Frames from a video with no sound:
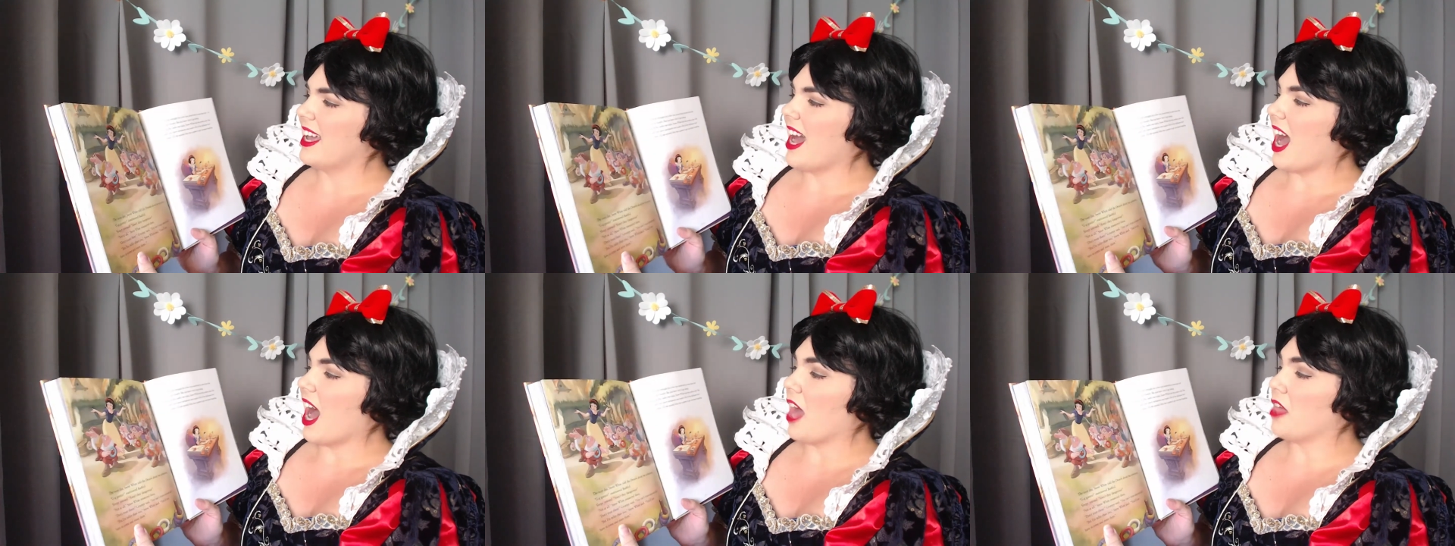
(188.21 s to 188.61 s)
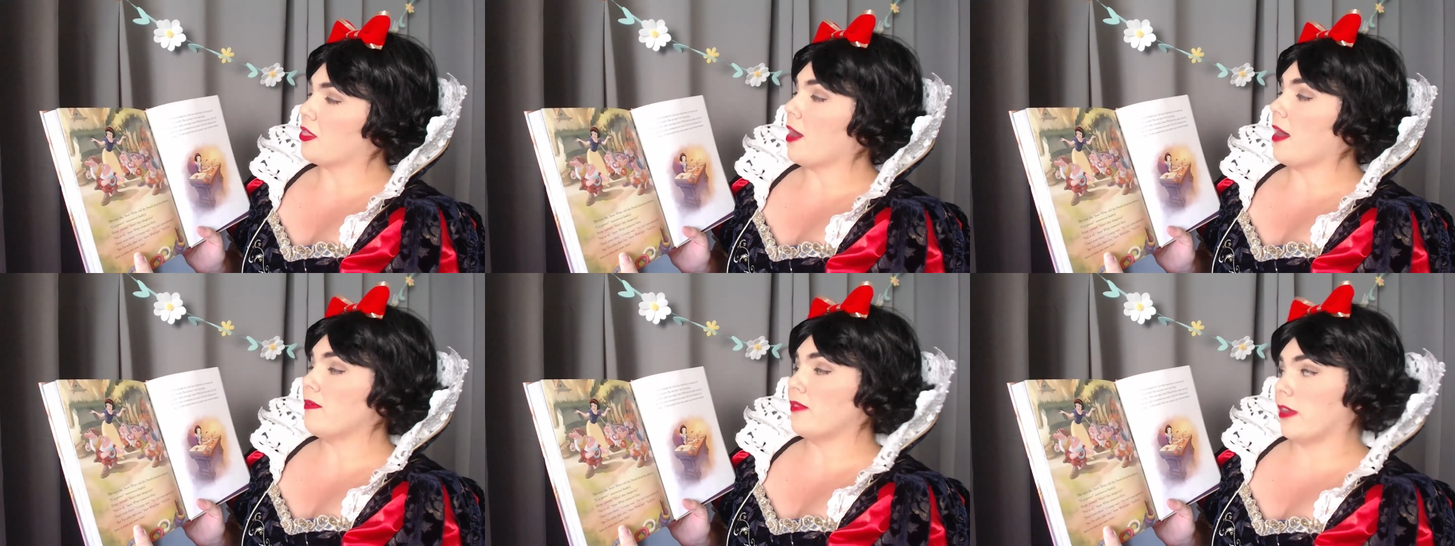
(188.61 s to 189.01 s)
I
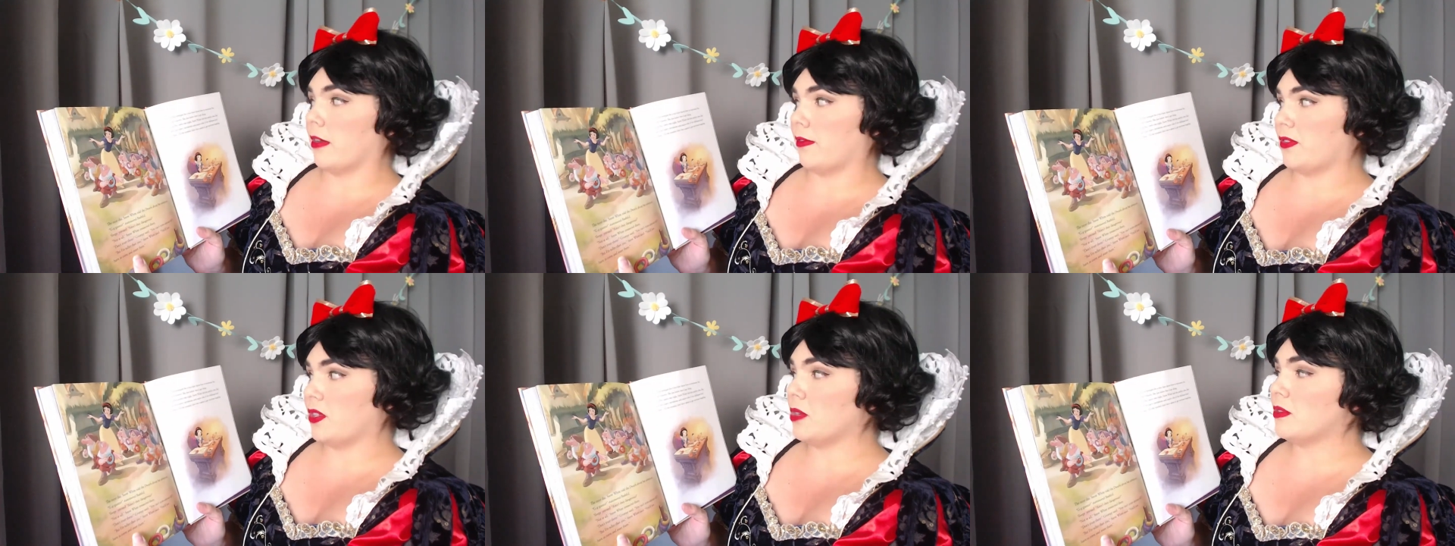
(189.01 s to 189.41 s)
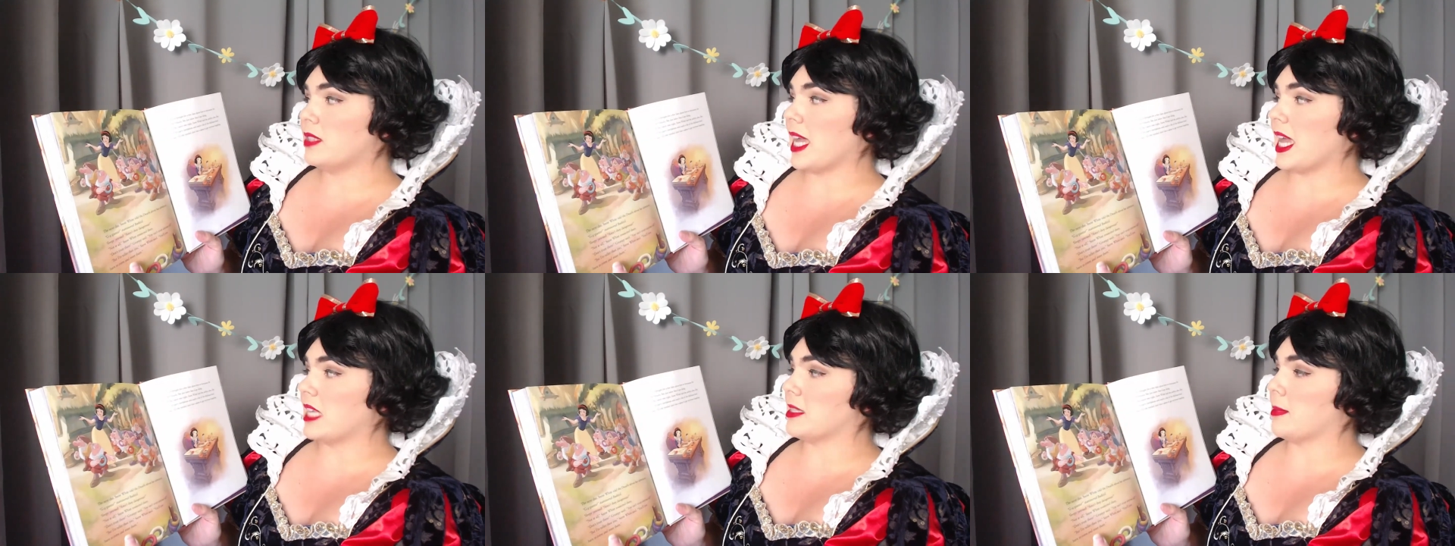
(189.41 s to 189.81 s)
thought for a few
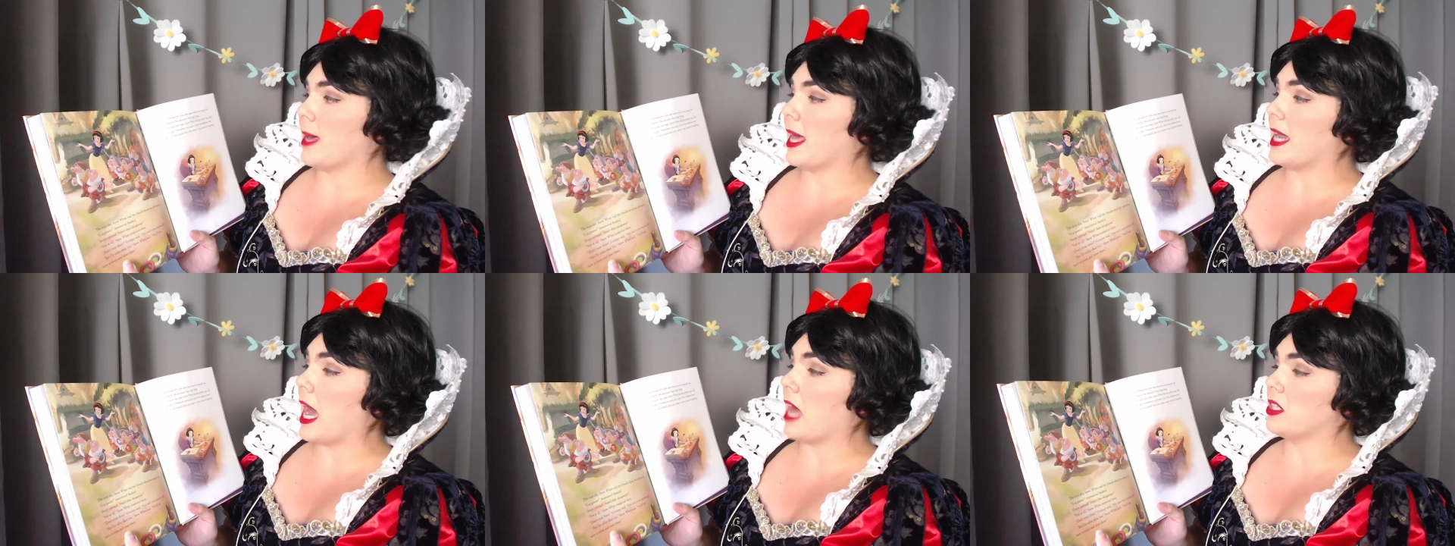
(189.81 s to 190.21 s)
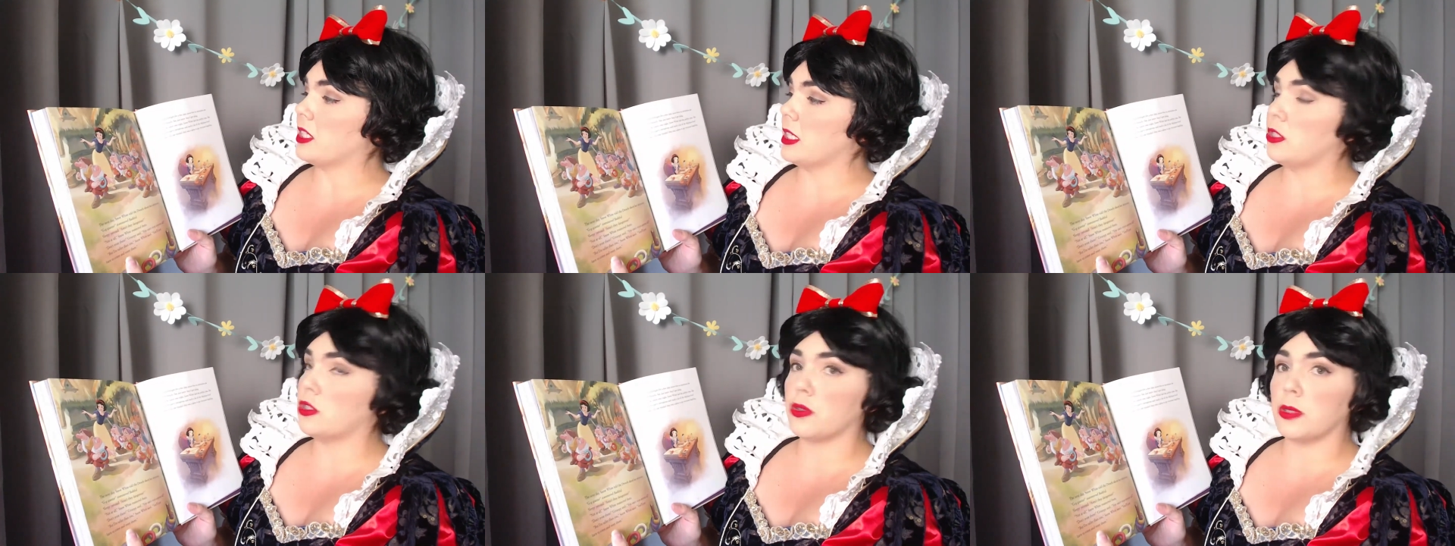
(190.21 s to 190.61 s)
days about how to
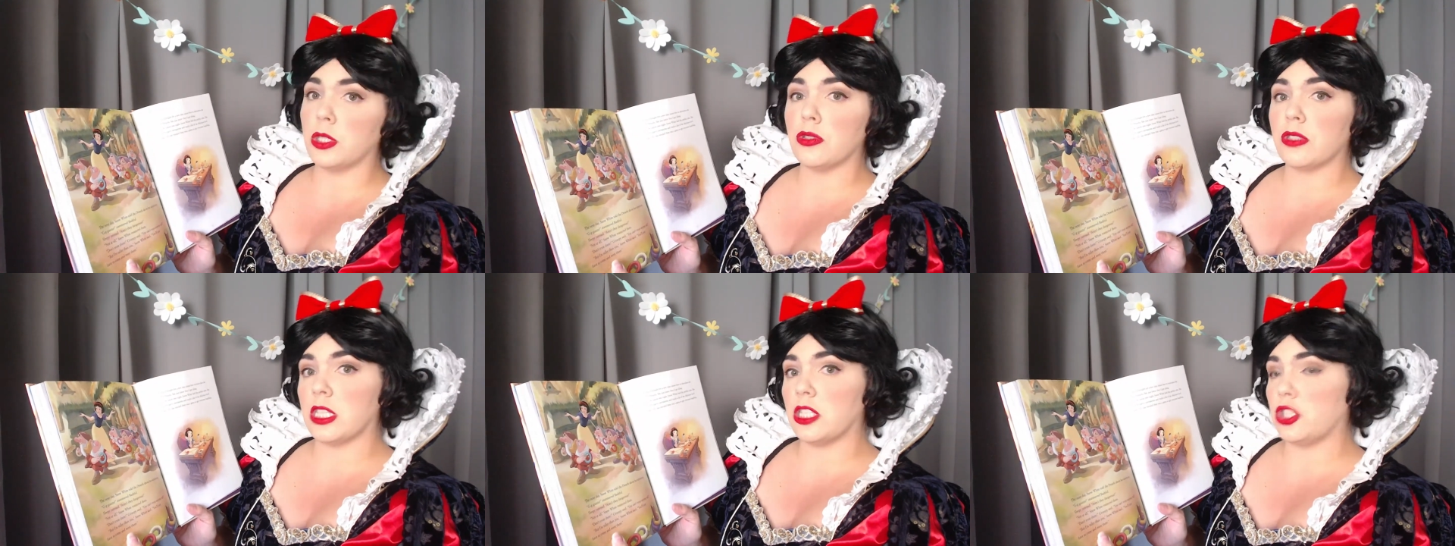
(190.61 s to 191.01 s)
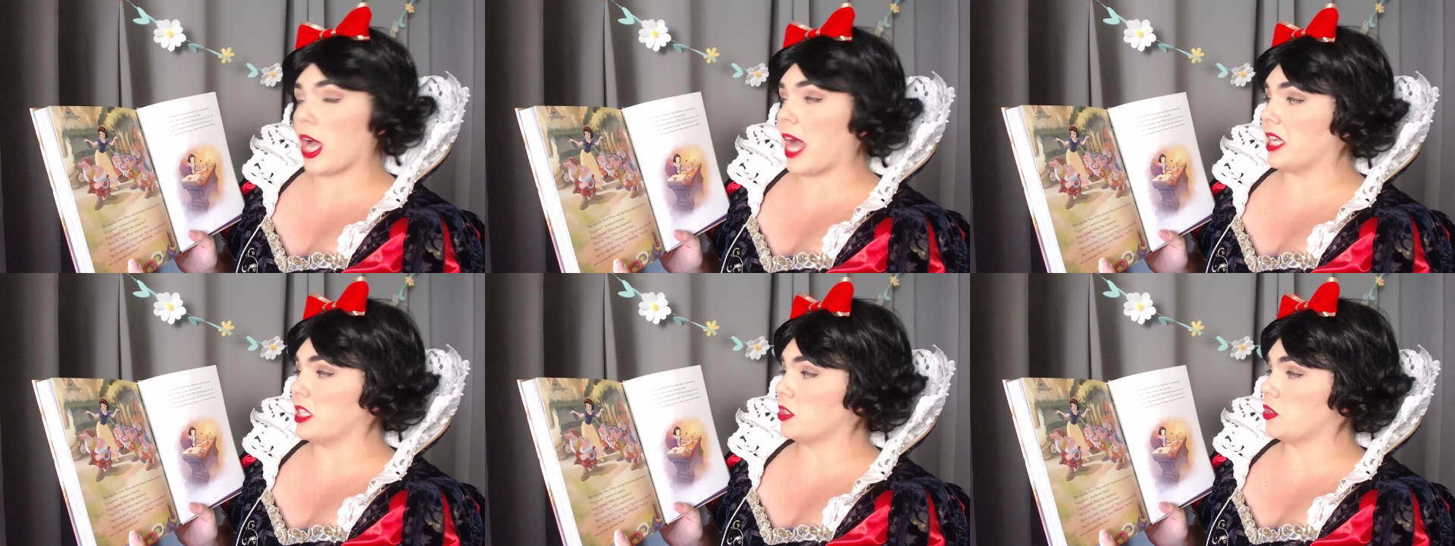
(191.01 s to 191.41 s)
introduce the
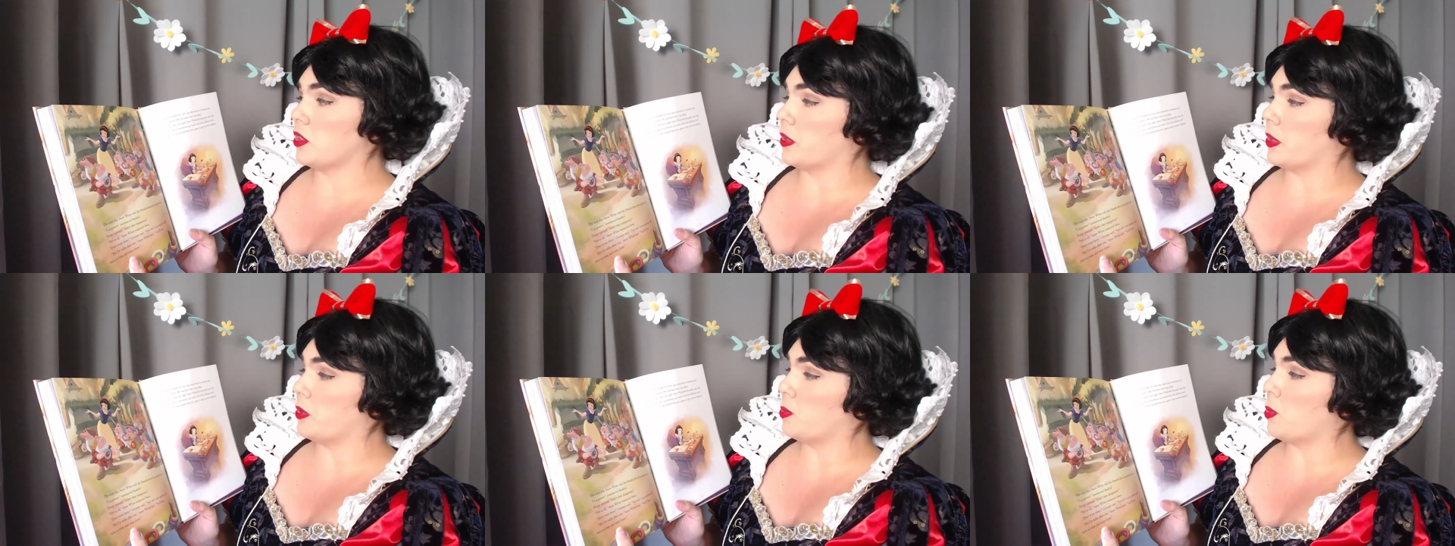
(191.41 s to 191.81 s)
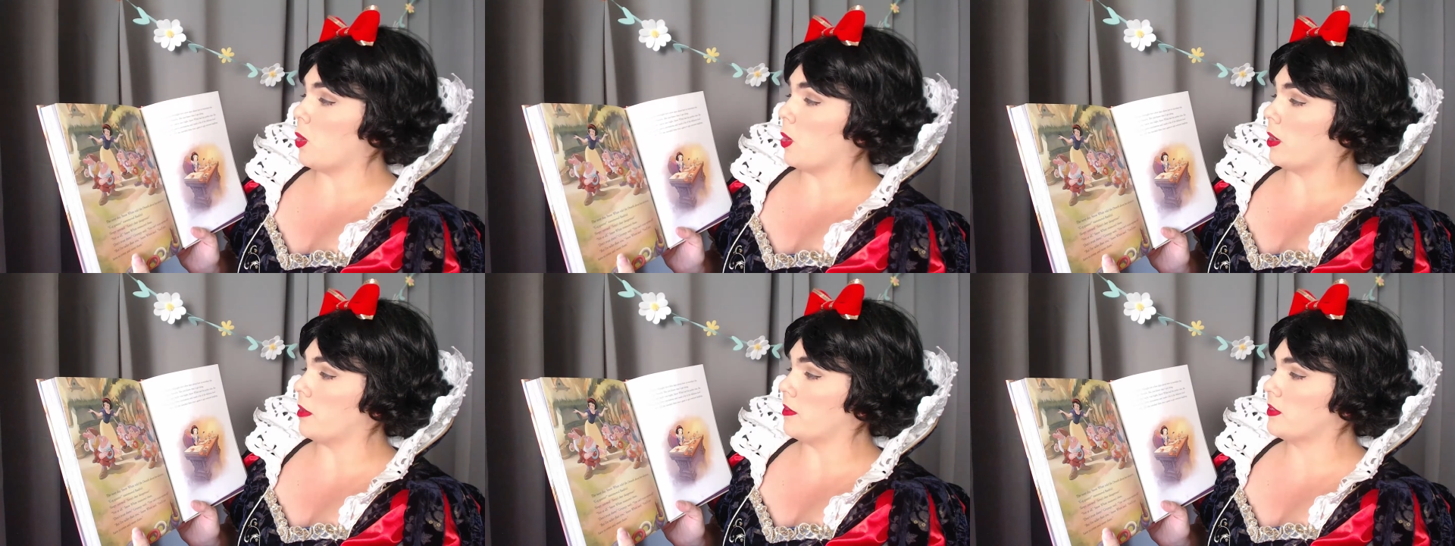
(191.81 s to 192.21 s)
giants to the
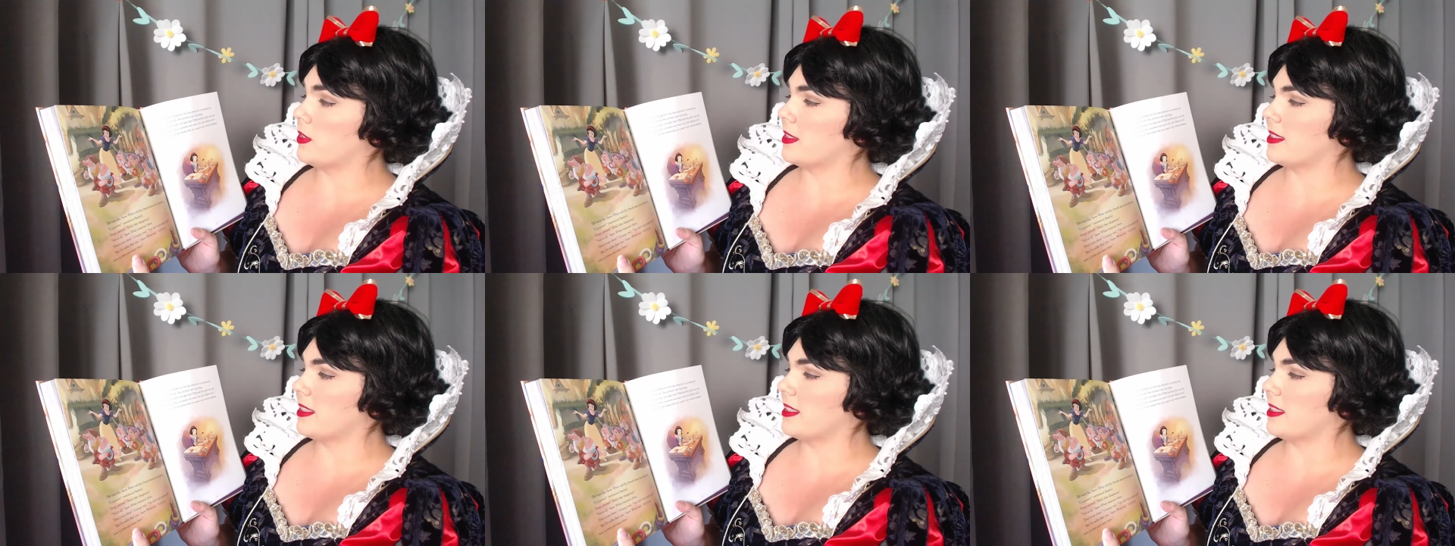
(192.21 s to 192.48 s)
dwarves.